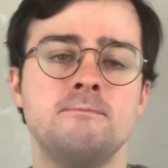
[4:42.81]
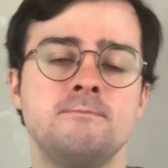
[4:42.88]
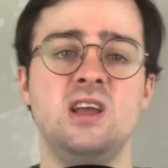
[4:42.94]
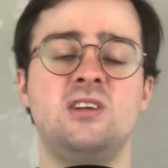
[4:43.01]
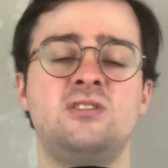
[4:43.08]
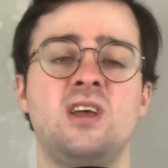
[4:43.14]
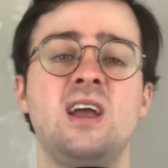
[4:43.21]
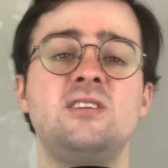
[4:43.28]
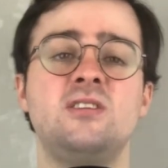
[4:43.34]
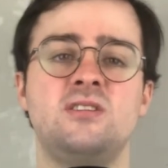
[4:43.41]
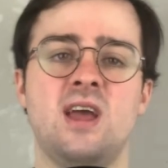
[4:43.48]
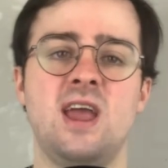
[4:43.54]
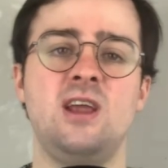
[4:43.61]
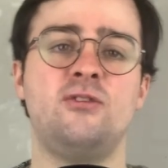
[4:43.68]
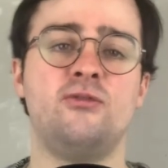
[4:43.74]
The exact
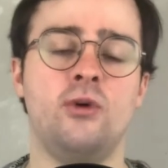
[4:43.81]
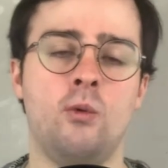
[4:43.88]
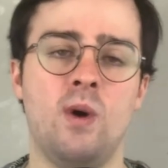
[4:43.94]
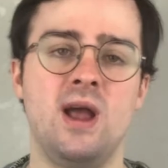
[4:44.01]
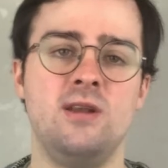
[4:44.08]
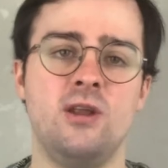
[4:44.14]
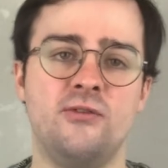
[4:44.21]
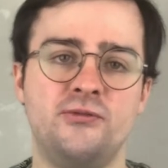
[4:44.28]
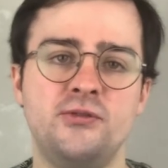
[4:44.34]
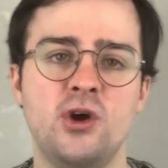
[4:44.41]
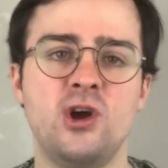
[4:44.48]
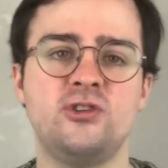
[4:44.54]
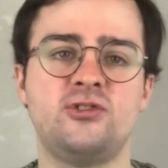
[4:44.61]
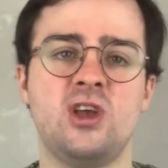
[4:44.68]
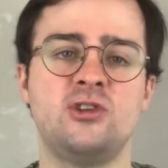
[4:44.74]
date for when the
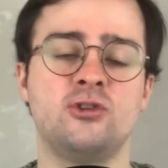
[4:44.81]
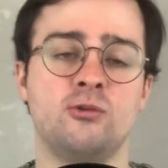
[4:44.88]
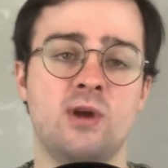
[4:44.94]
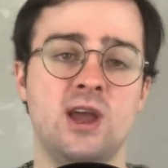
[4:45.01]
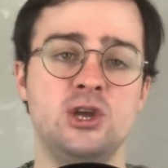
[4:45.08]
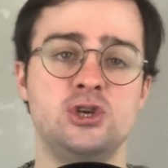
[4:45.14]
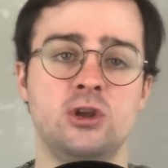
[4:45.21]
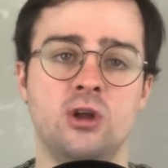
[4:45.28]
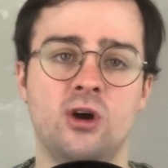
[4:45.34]
first iteration